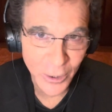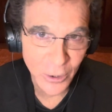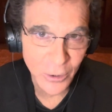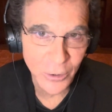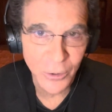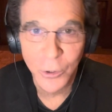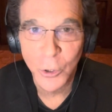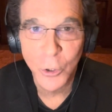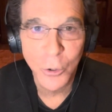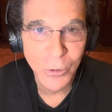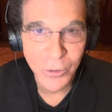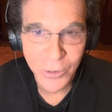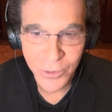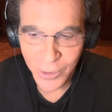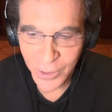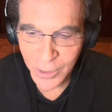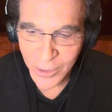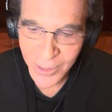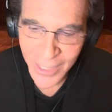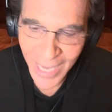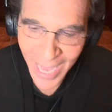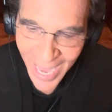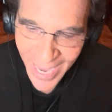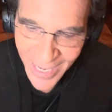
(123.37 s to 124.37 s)
to use
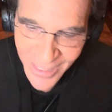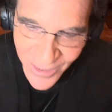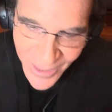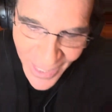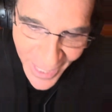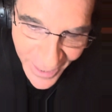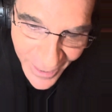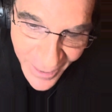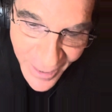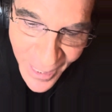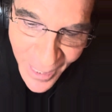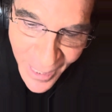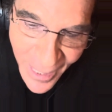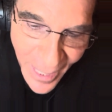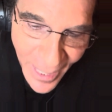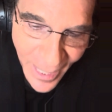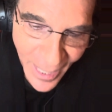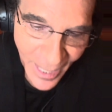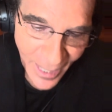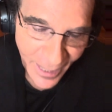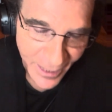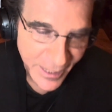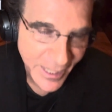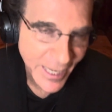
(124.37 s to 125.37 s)
this as a
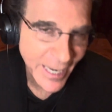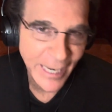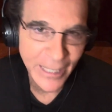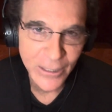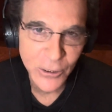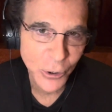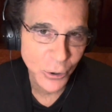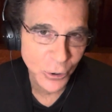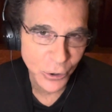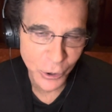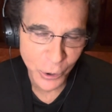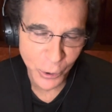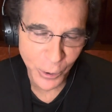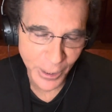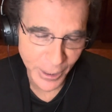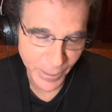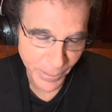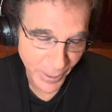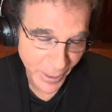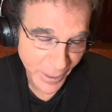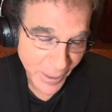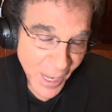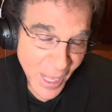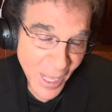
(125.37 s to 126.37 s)
uh, cancer
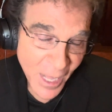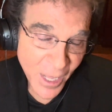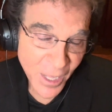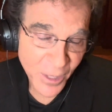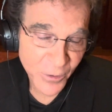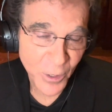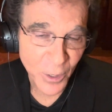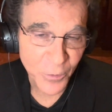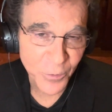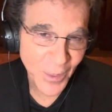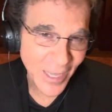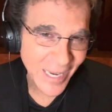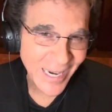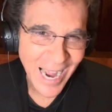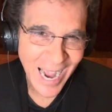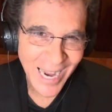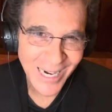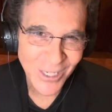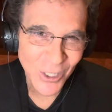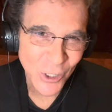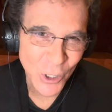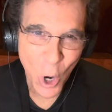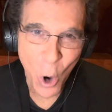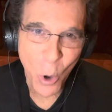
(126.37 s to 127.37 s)
treatment. The thing I
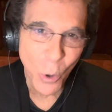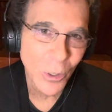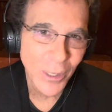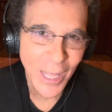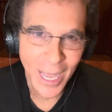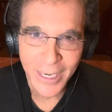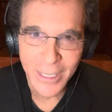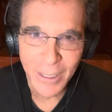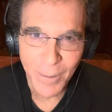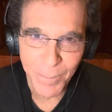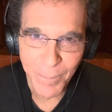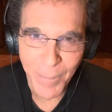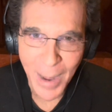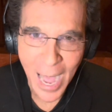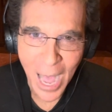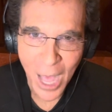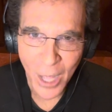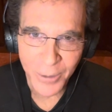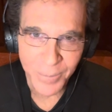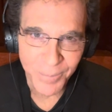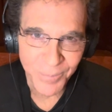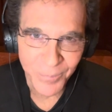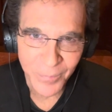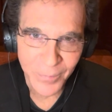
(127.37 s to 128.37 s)
don't like
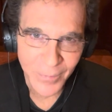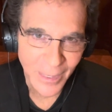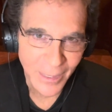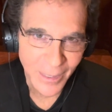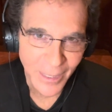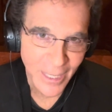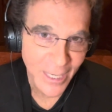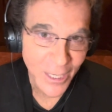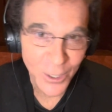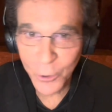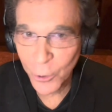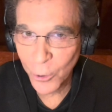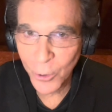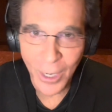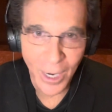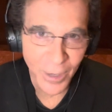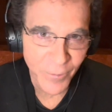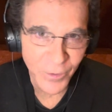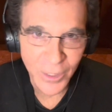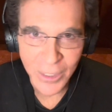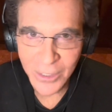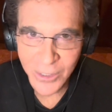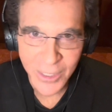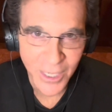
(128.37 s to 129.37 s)
about either
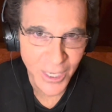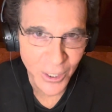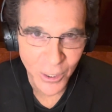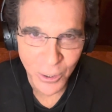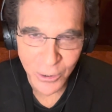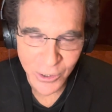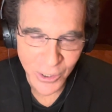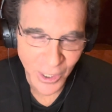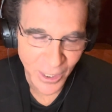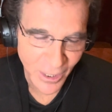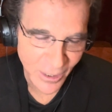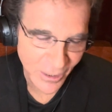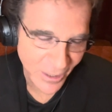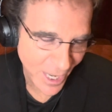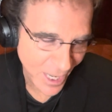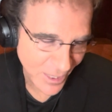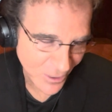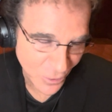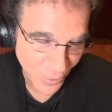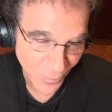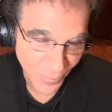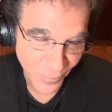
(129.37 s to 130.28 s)
of these ketogenic diets are